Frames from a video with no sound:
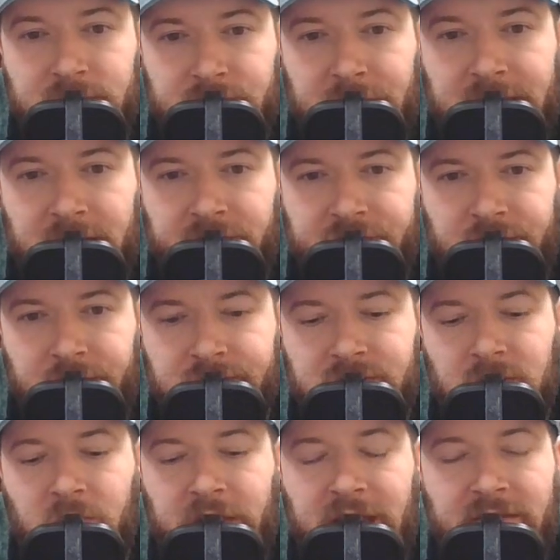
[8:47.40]
speaking of
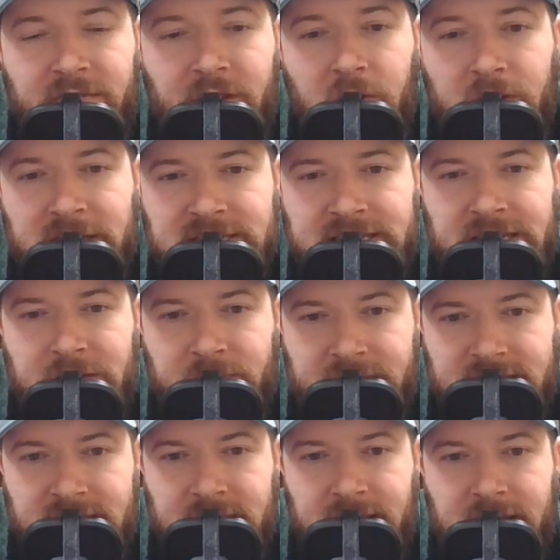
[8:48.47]
Jerusalem, we have no
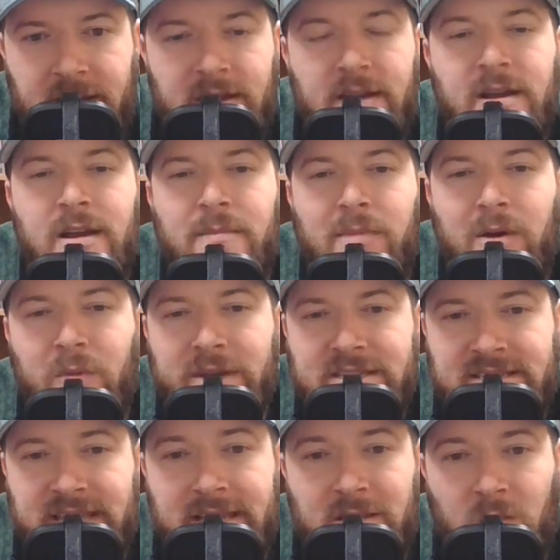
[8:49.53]
continuing city, but we
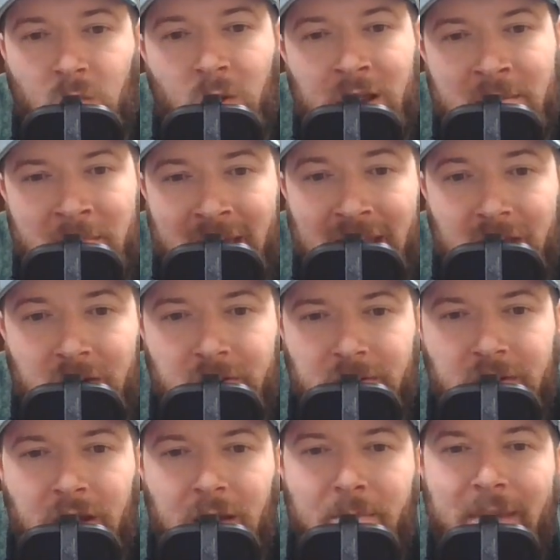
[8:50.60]
seek the one
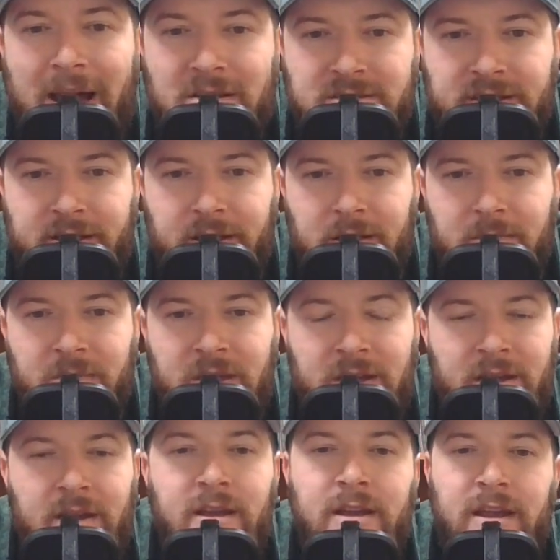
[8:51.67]
melo, about to come.
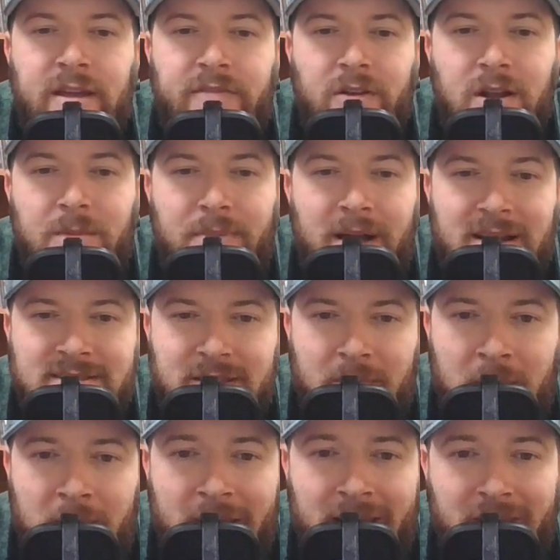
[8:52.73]
If you're going to
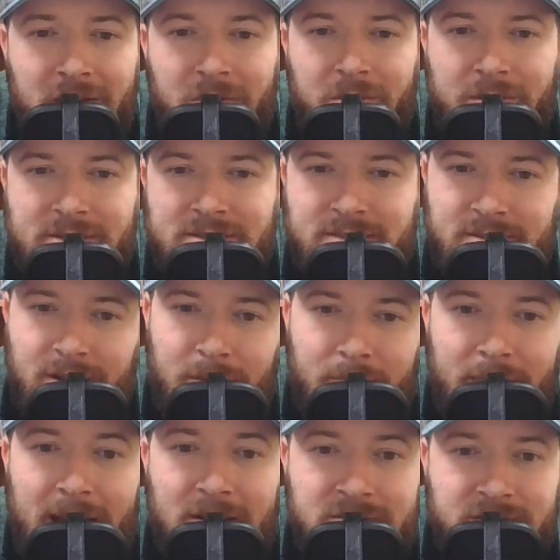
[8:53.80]
posit melo, it's
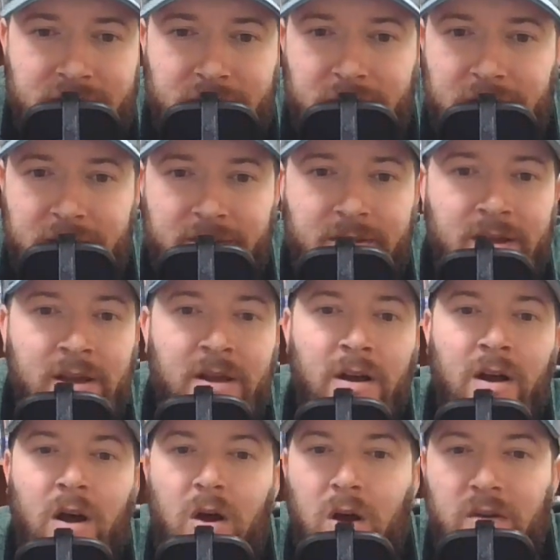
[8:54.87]
about to, in
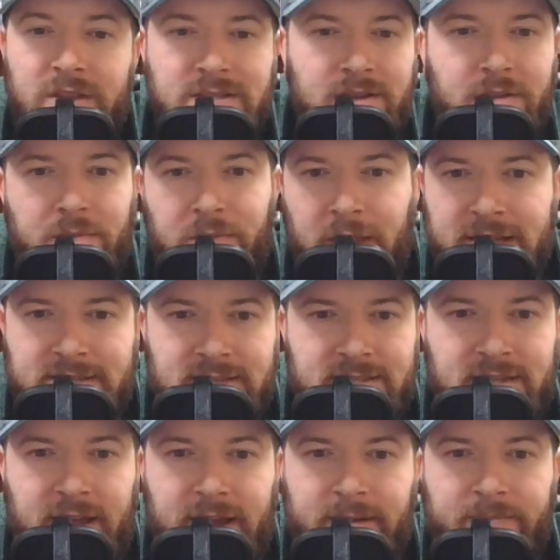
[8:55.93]
all these other
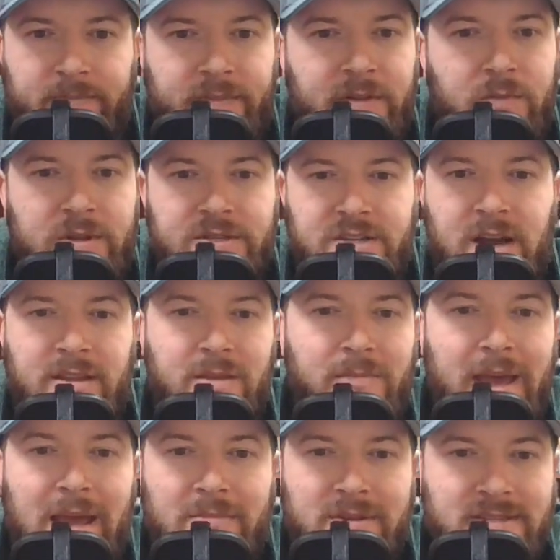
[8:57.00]
places, like when John the
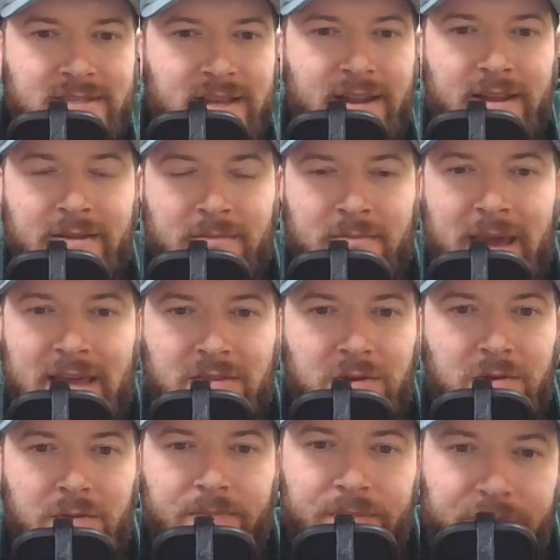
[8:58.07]
Baptist said it in
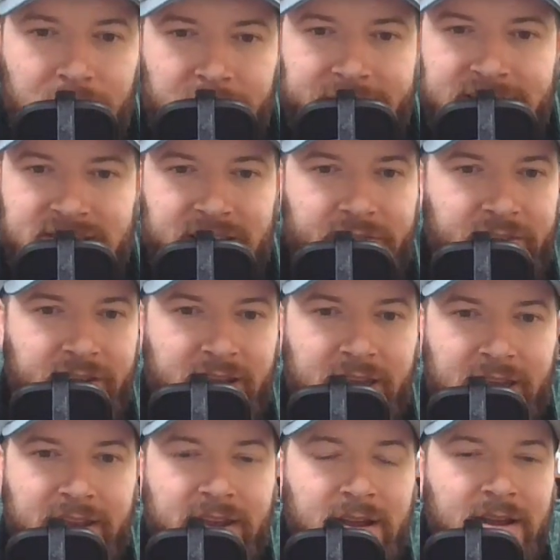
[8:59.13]
Matthew 3:7 and
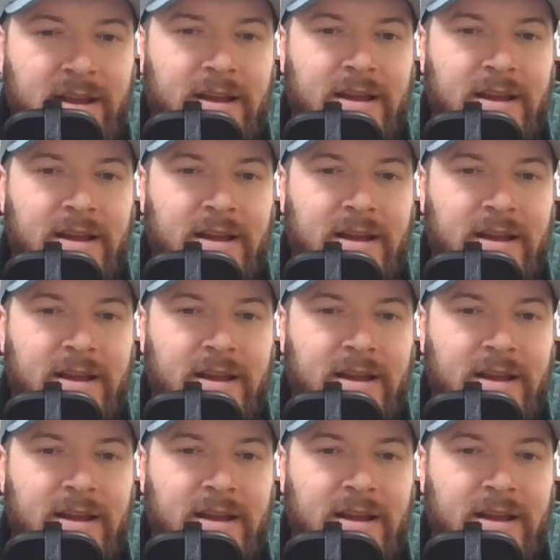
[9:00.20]
8,